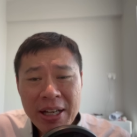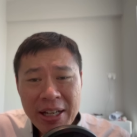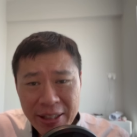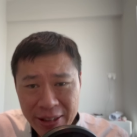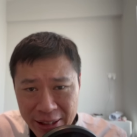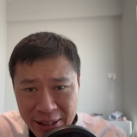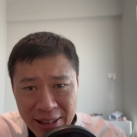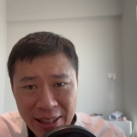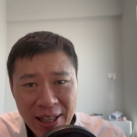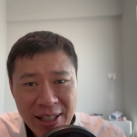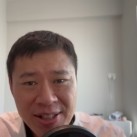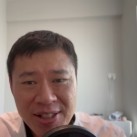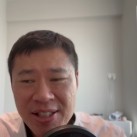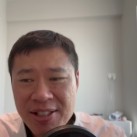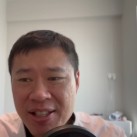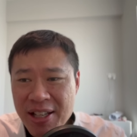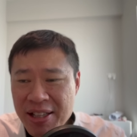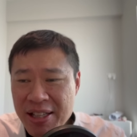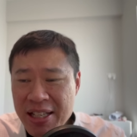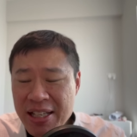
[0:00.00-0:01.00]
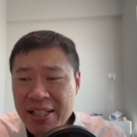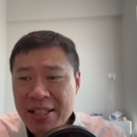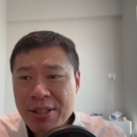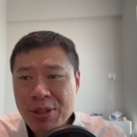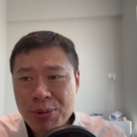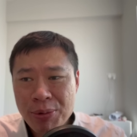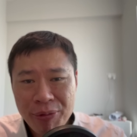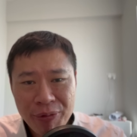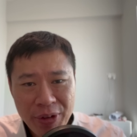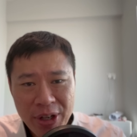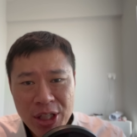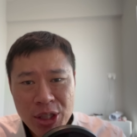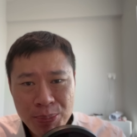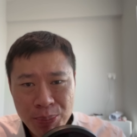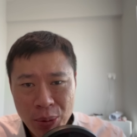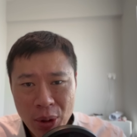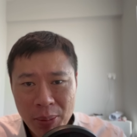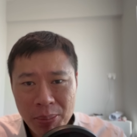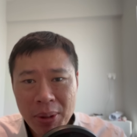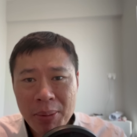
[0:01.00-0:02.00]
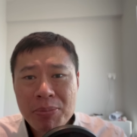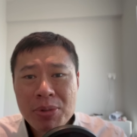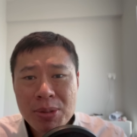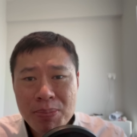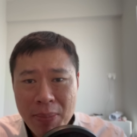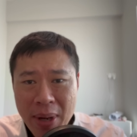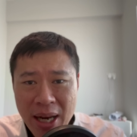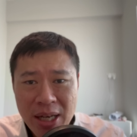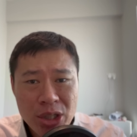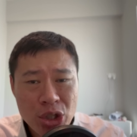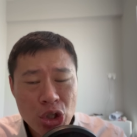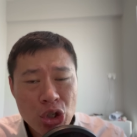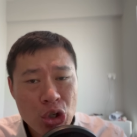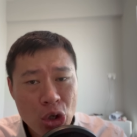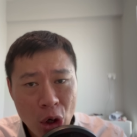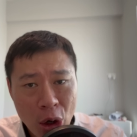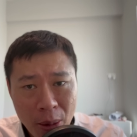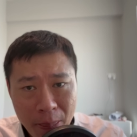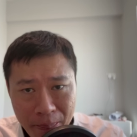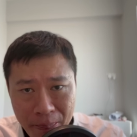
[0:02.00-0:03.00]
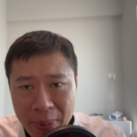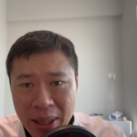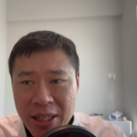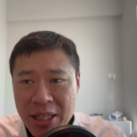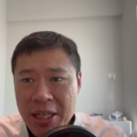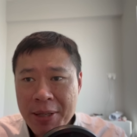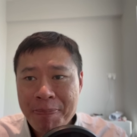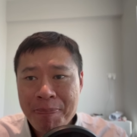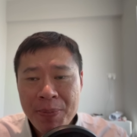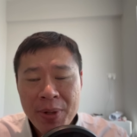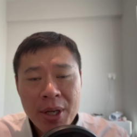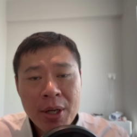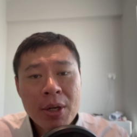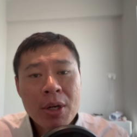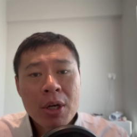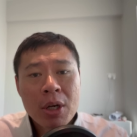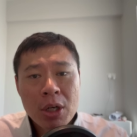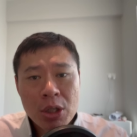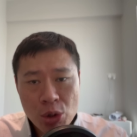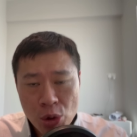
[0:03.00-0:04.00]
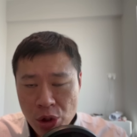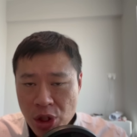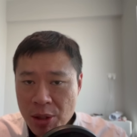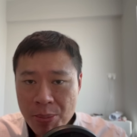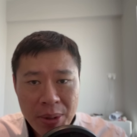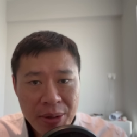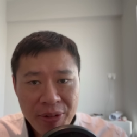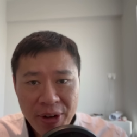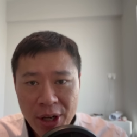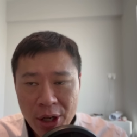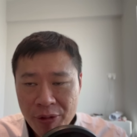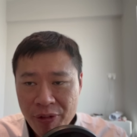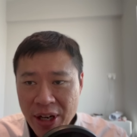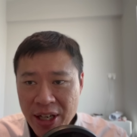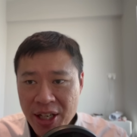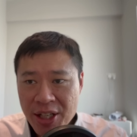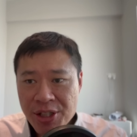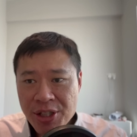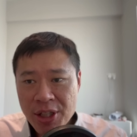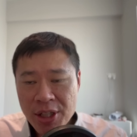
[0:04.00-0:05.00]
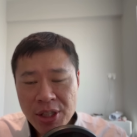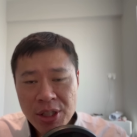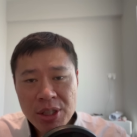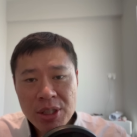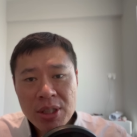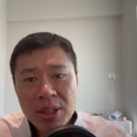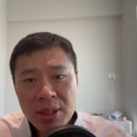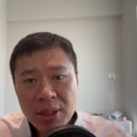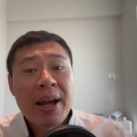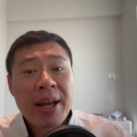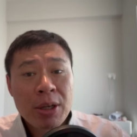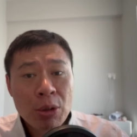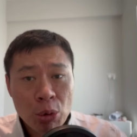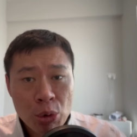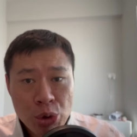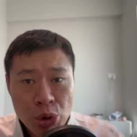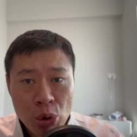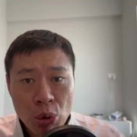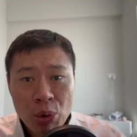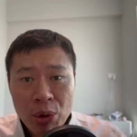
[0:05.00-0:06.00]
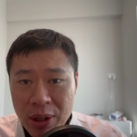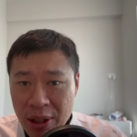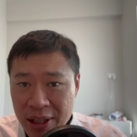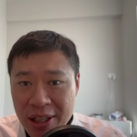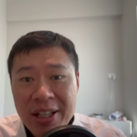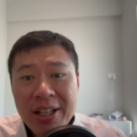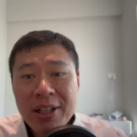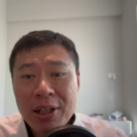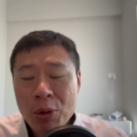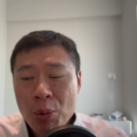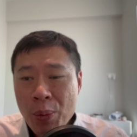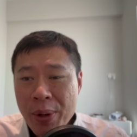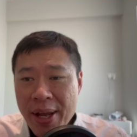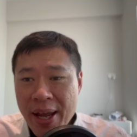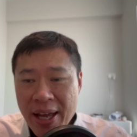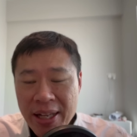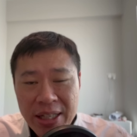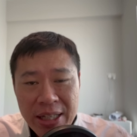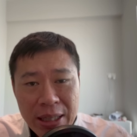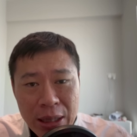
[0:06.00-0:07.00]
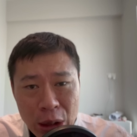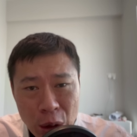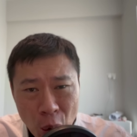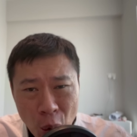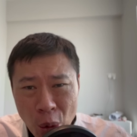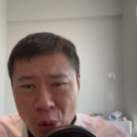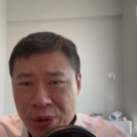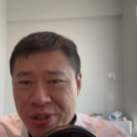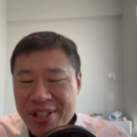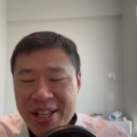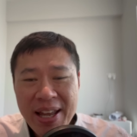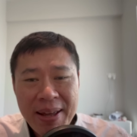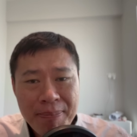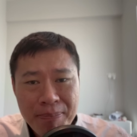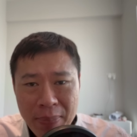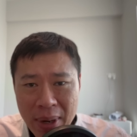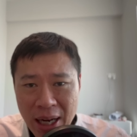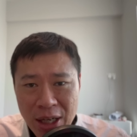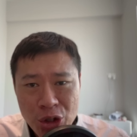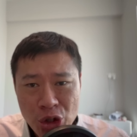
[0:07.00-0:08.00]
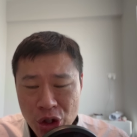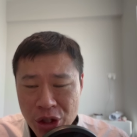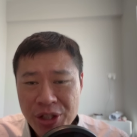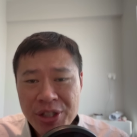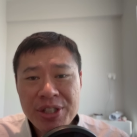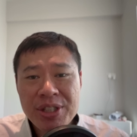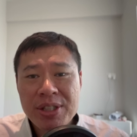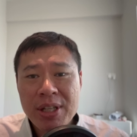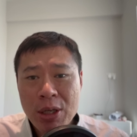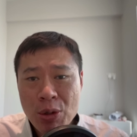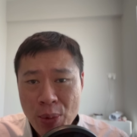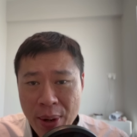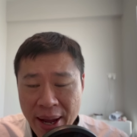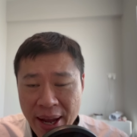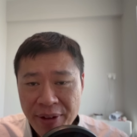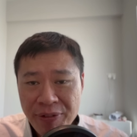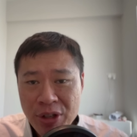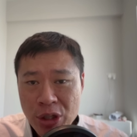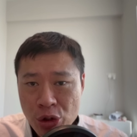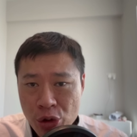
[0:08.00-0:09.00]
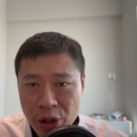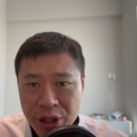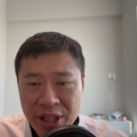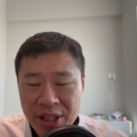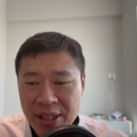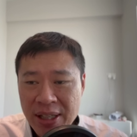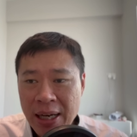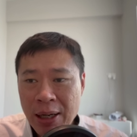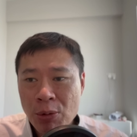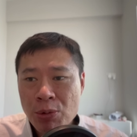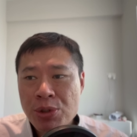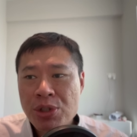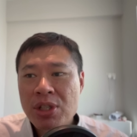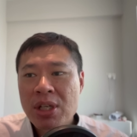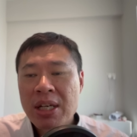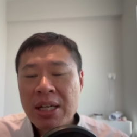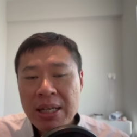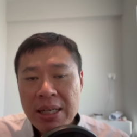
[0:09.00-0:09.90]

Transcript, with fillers: The last thing they need is to face problems managing your money. So simplify your finances and also clear away any loans and margins that you have in trading accounts.